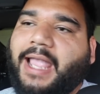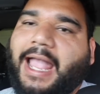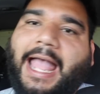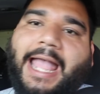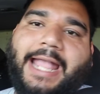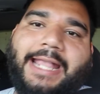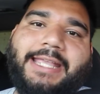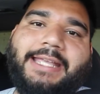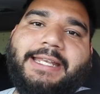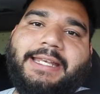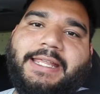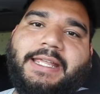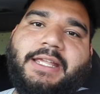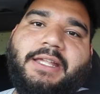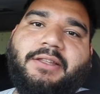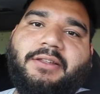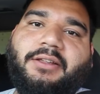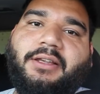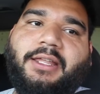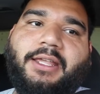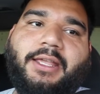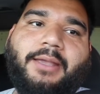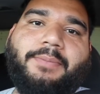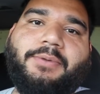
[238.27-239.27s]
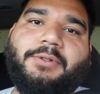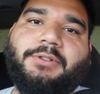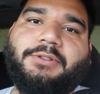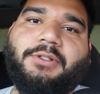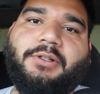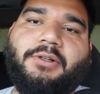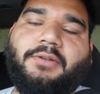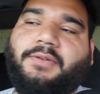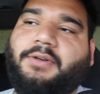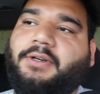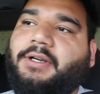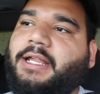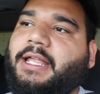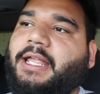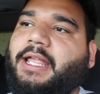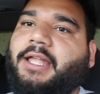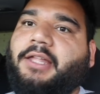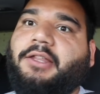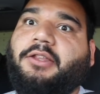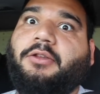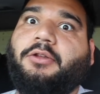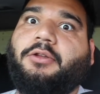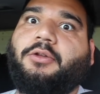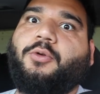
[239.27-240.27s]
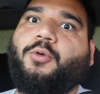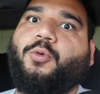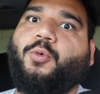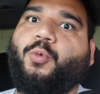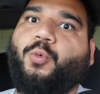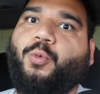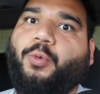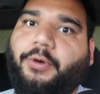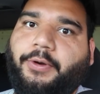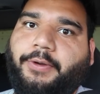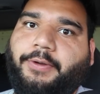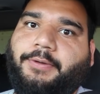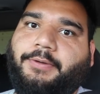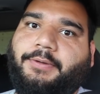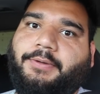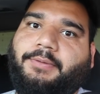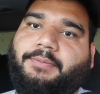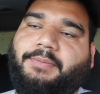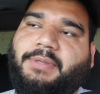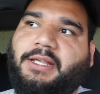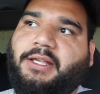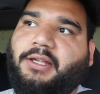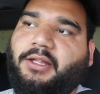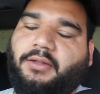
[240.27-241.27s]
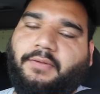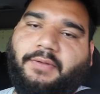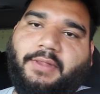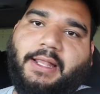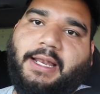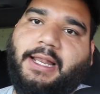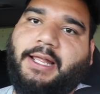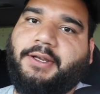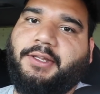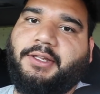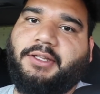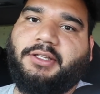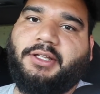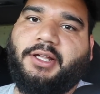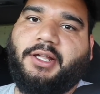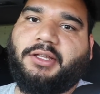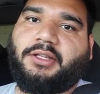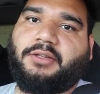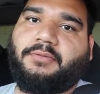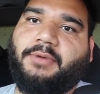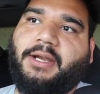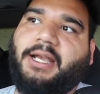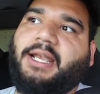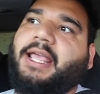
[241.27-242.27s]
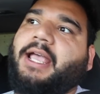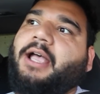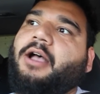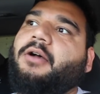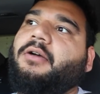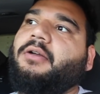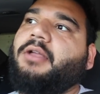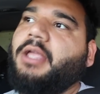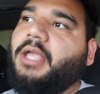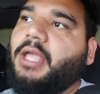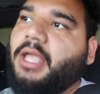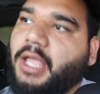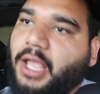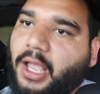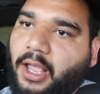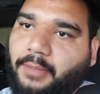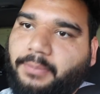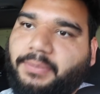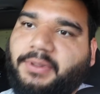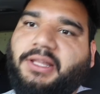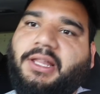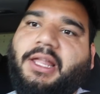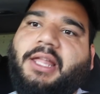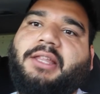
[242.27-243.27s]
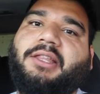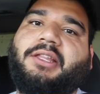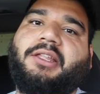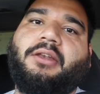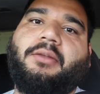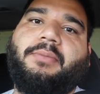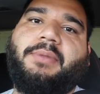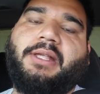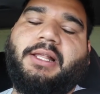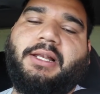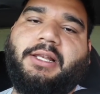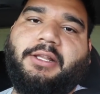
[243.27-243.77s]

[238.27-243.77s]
I can easily get pulled over and get screwed because of the loud exhaust. Right now, it's going to be a